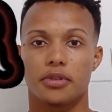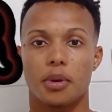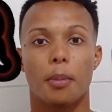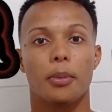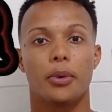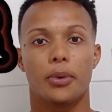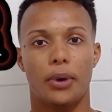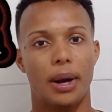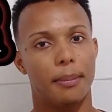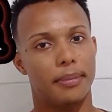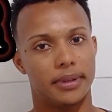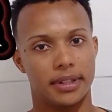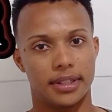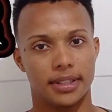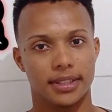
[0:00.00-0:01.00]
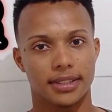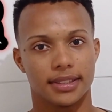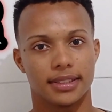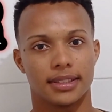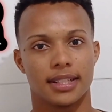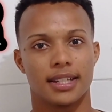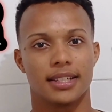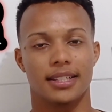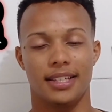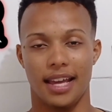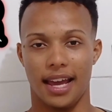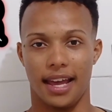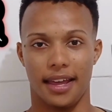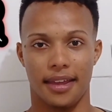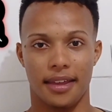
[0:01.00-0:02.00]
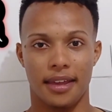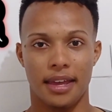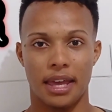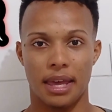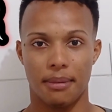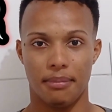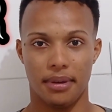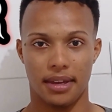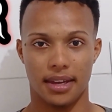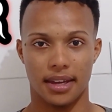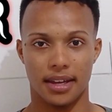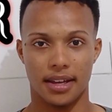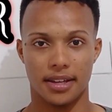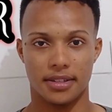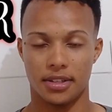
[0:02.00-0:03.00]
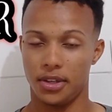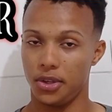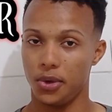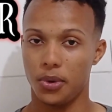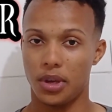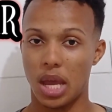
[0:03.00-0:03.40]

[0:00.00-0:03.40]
some grammar. Yeah, because you